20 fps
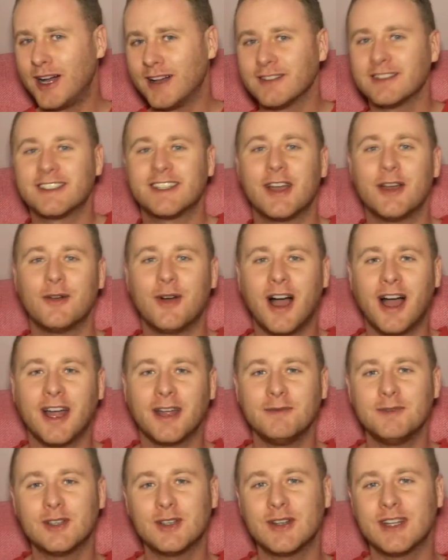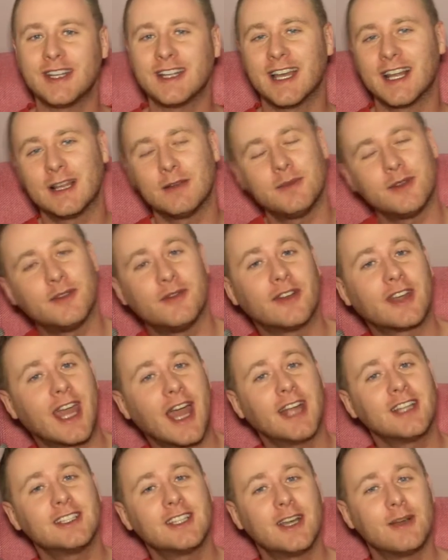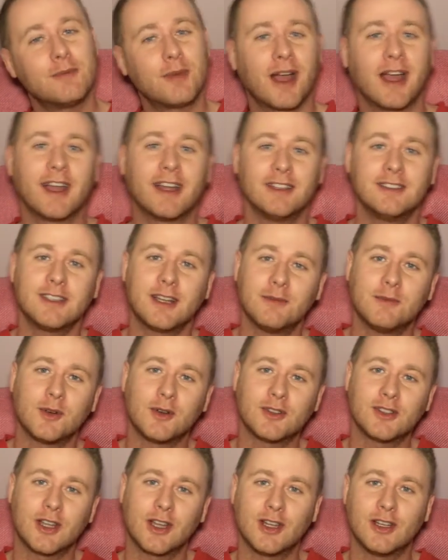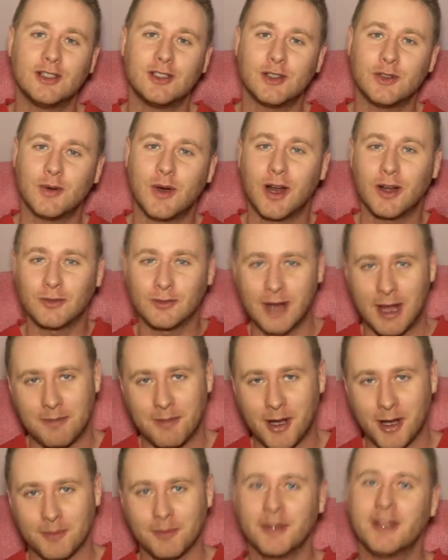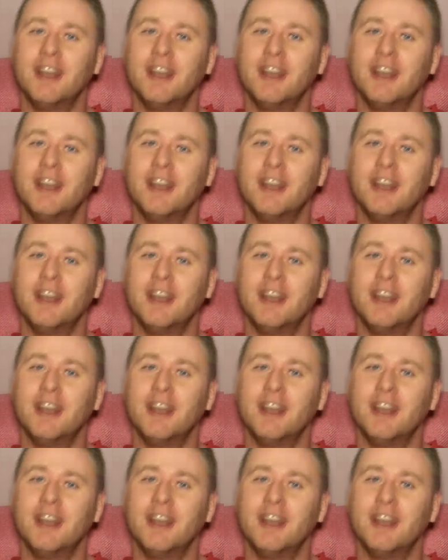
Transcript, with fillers: so I'm doing a little bit of a catch-up and I'm also going to do a wrap-up,